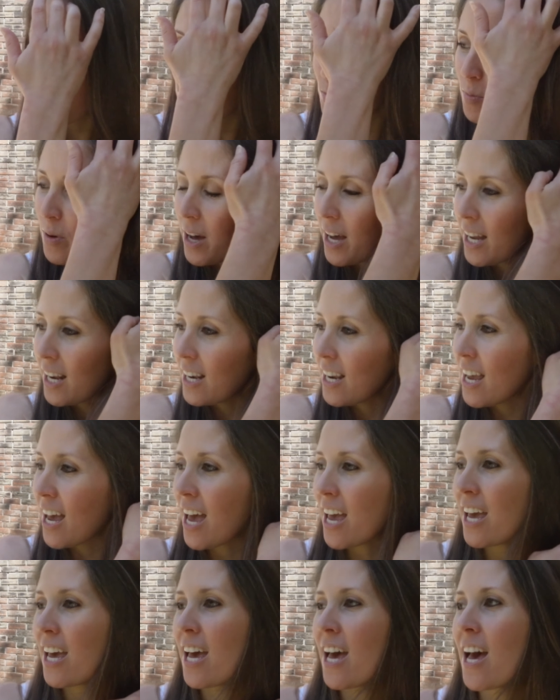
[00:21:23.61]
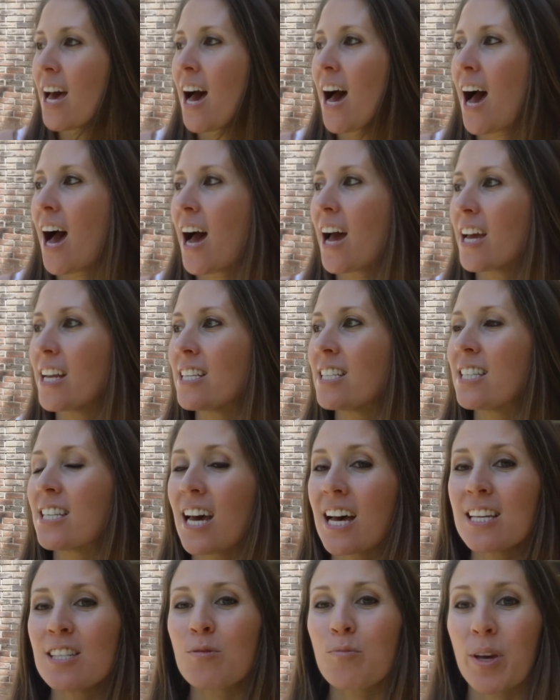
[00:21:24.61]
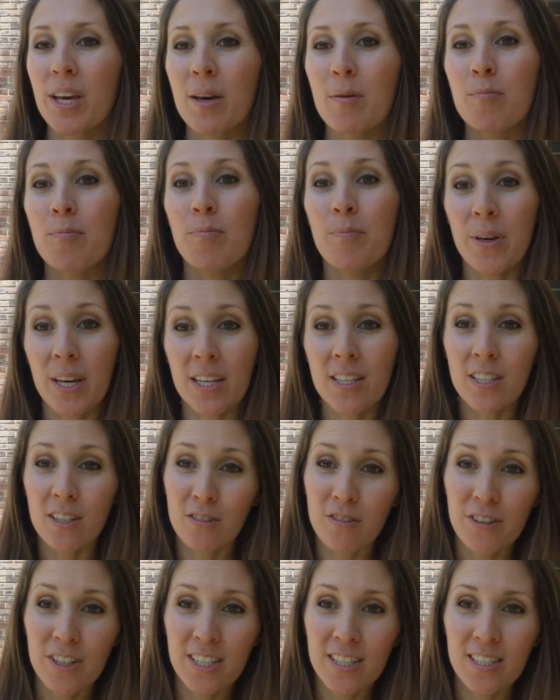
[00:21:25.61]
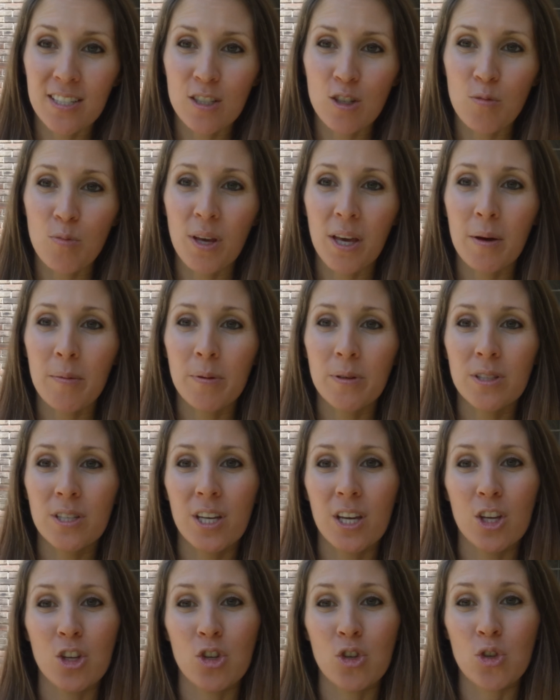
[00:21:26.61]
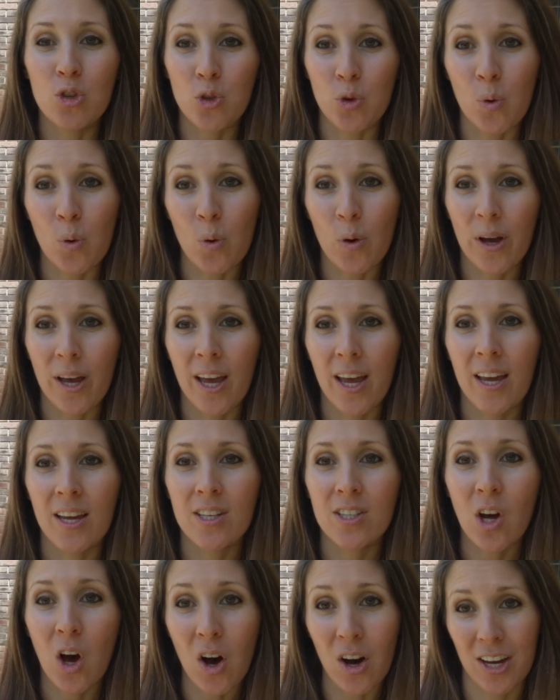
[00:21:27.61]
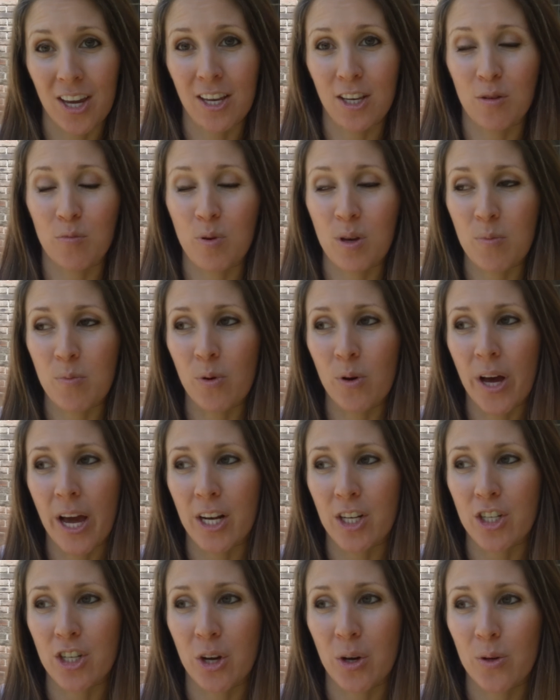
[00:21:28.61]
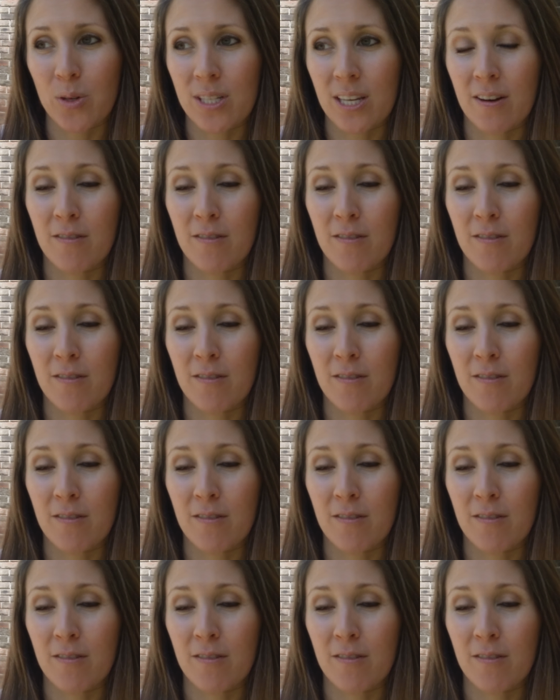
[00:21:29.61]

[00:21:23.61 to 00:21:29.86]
But it does make a big difference to be able to enjoy talking to people at shows.